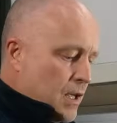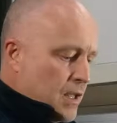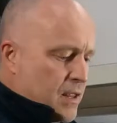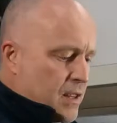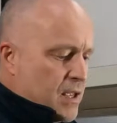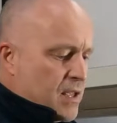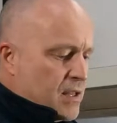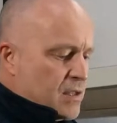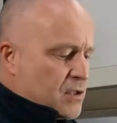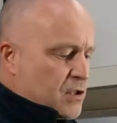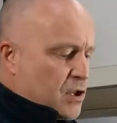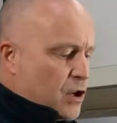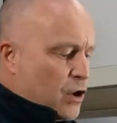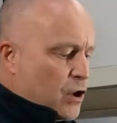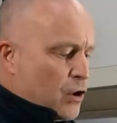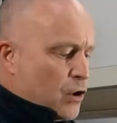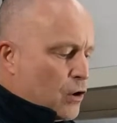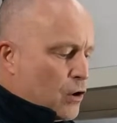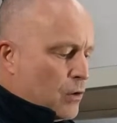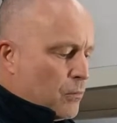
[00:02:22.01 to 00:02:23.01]
The
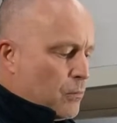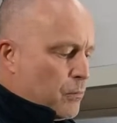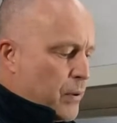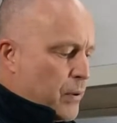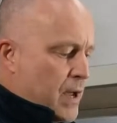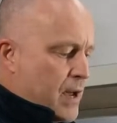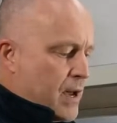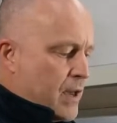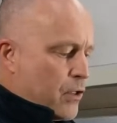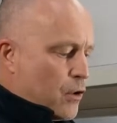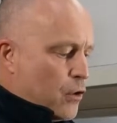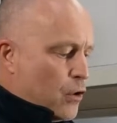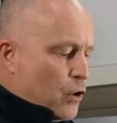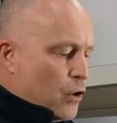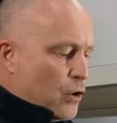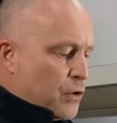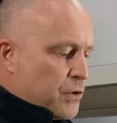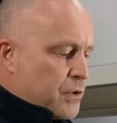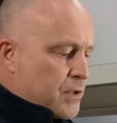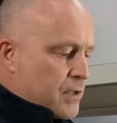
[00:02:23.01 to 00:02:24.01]
internal part of the
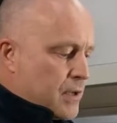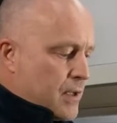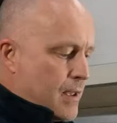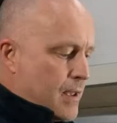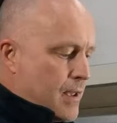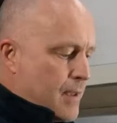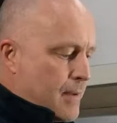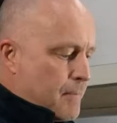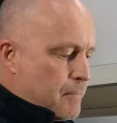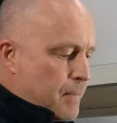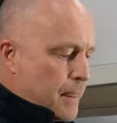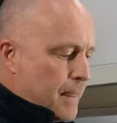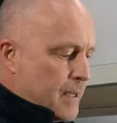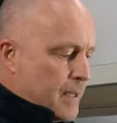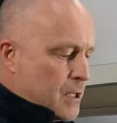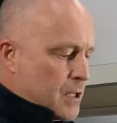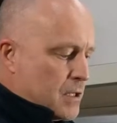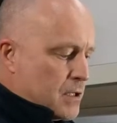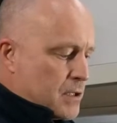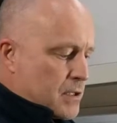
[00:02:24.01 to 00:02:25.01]
hose
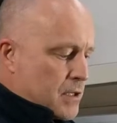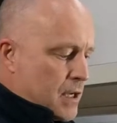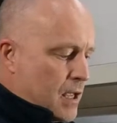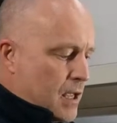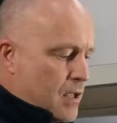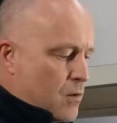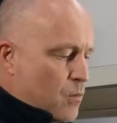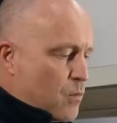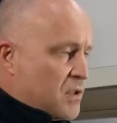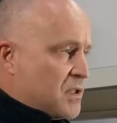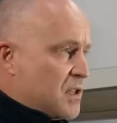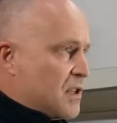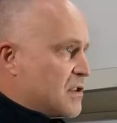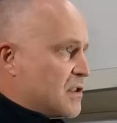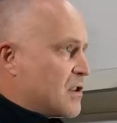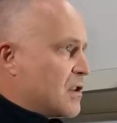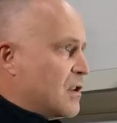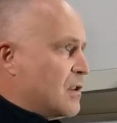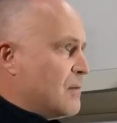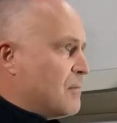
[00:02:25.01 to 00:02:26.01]
is heat
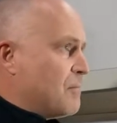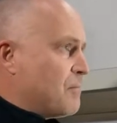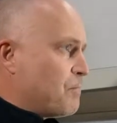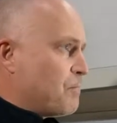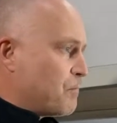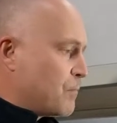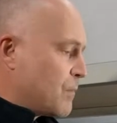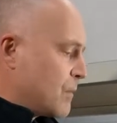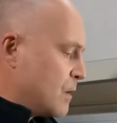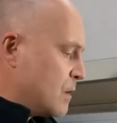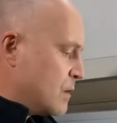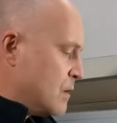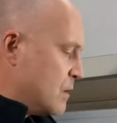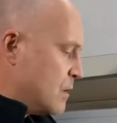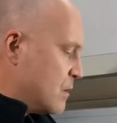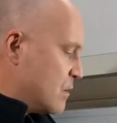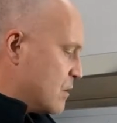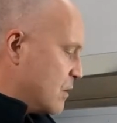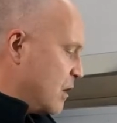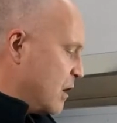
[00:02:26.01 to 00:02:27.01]
resistant,
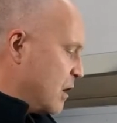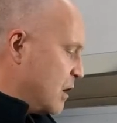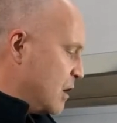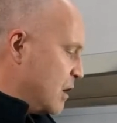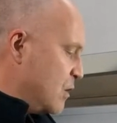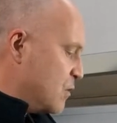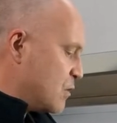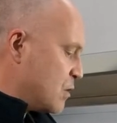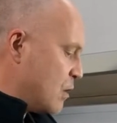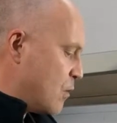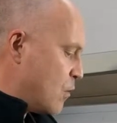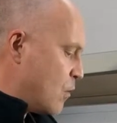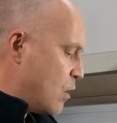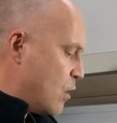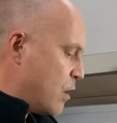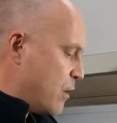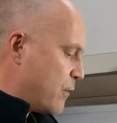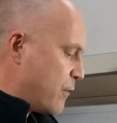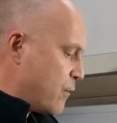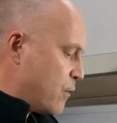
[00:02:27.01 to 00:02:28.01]
so you can use hot
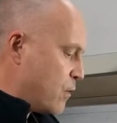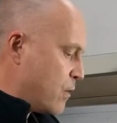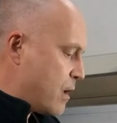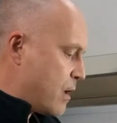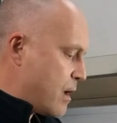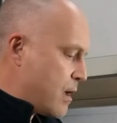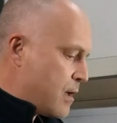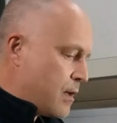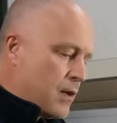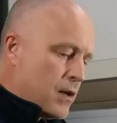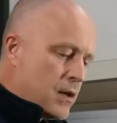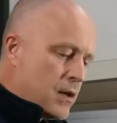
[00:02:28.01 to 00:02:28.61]
water through there.